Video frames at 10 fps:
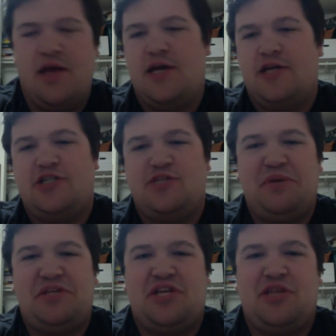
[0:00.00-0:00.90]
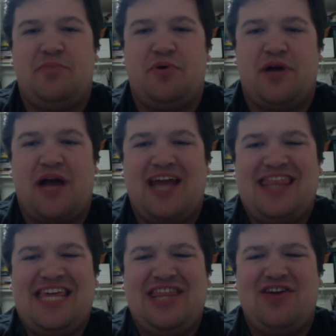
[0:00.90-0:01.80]
Just based on the book, I
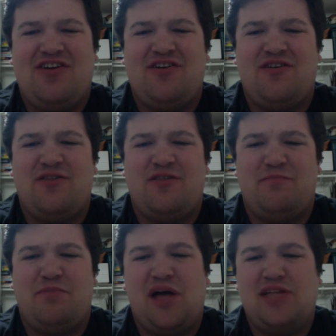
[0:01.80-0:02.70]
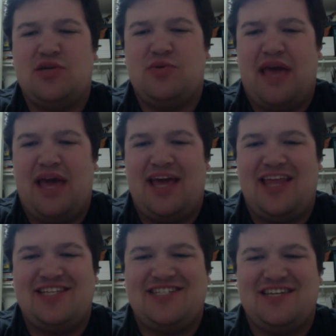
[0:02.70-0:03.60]
think the plot's okay.
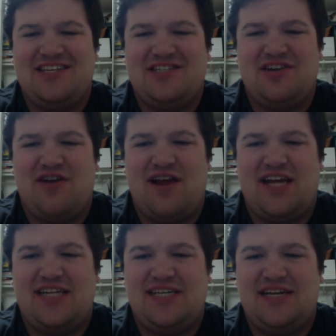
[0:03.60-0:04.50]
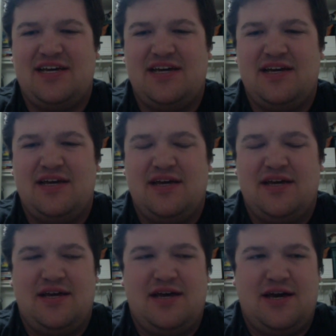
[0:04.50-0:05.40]
It's an alright idea.
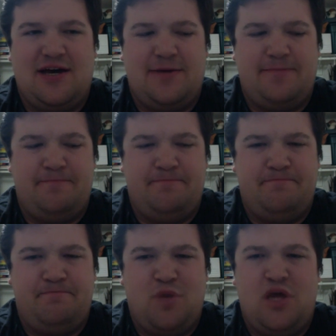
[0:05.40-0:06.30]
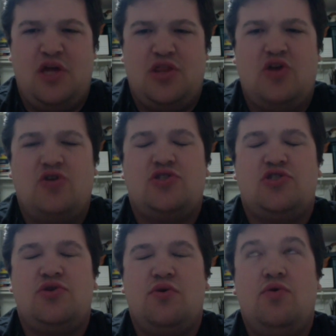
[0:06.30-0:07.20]
There are
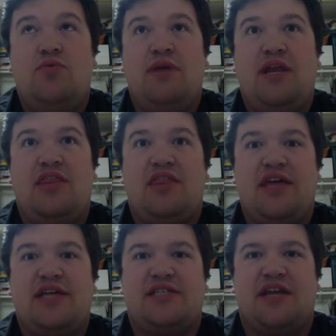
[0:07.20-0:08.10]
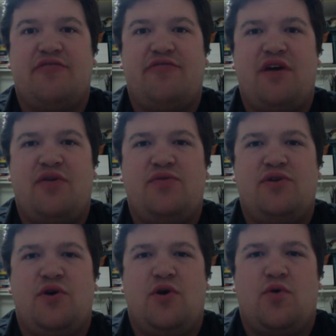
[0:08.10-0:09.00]
so many things that I found
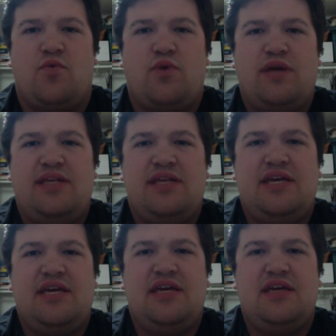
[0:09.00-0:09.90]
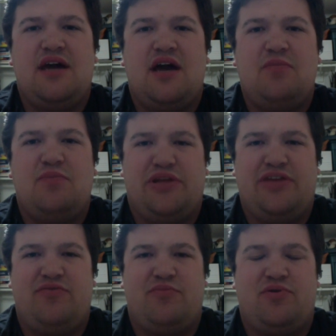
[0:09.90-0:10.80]
really
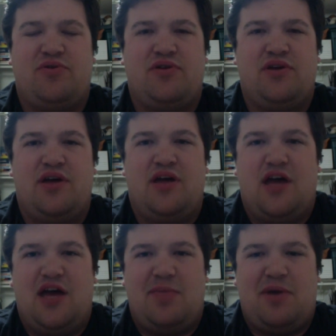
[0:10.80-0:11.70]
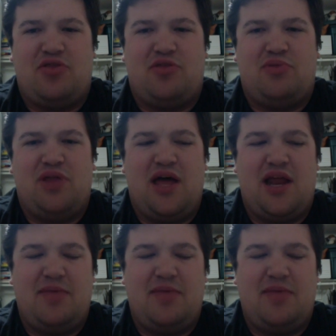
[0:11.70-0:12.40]
unbelievable about the plot.